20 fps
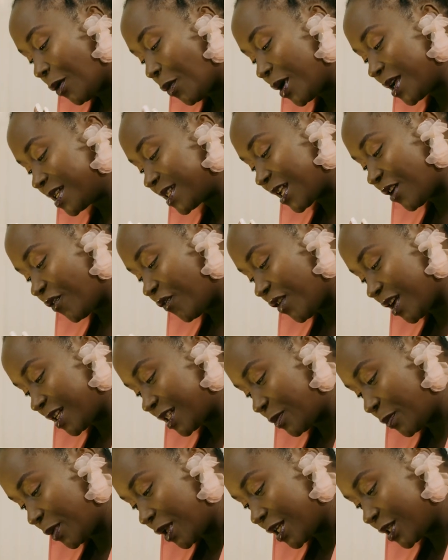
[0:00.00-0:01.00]
Where is the
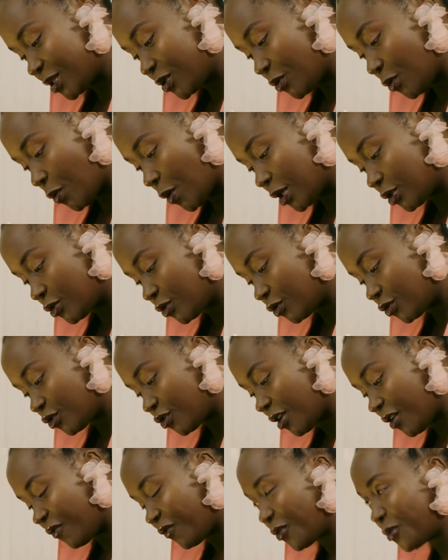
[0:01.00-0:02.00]
first place you want to
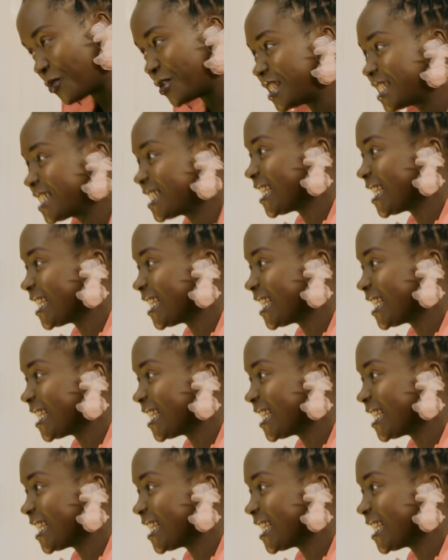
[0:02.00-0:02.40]
travel with